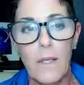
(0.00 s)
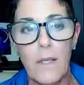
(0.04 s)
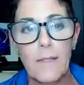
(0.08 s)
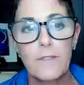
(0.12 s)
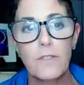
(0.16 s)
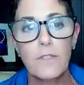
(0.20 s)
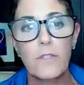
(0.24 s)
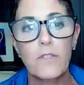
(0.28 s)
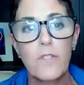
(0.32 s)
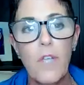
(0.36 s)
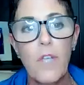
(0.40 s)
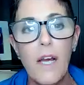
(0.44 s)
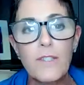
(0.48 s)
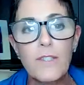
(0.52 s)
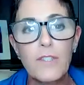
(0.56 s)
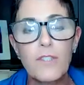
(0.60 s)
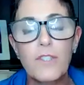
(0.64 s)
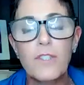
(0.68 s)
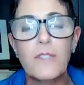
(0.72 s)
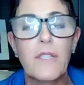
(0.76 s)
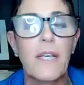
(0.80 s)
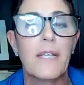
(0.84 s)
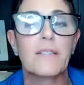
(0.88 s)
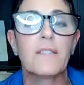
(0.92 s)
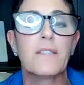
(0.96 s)
So Dr.
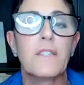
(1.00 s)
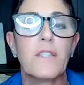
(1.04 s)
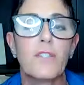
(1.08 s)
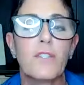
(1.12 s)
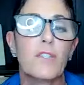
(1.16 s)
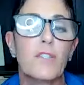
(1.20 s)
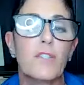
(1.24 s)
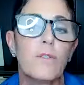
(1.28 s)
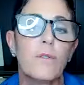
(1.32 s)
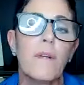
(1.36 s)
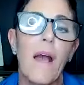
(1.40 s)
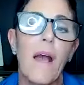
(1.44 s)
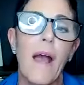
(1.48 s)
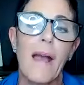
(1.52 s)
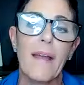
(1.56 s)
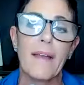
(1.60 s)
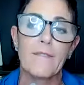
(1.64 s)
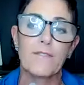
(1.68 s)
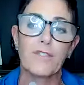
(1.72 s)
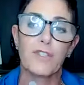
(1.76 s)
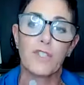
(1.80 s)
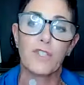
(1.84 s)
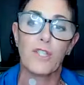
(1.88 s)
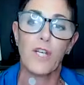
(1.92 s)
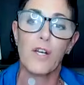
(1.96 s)
Staci, you and I
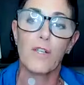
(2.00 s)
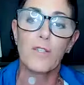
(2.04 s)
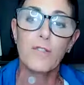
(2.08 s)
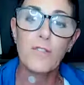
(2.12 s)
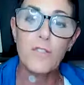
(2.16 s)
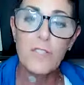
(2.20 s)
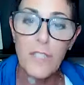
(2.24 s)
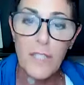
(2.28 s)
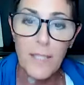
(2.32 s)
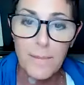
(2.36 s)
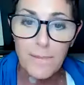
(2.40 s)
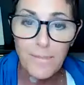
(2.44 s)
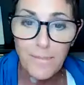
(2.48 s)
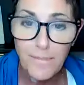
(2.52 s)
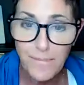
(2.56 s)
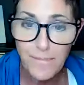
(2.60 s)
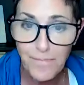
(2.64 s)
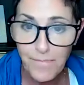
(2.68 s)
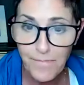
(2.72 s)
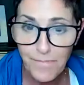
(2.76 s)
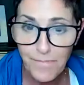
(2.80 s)
have chosen